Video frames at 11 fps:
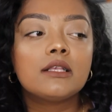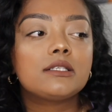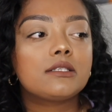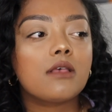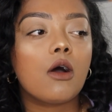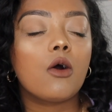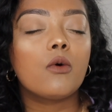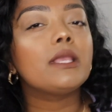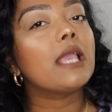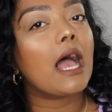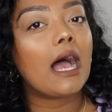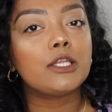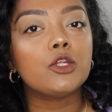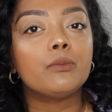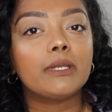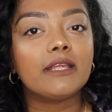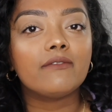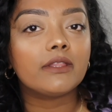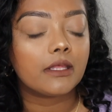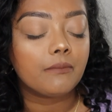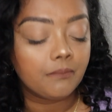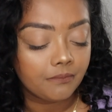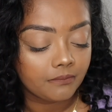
so yeah, I do believe in them.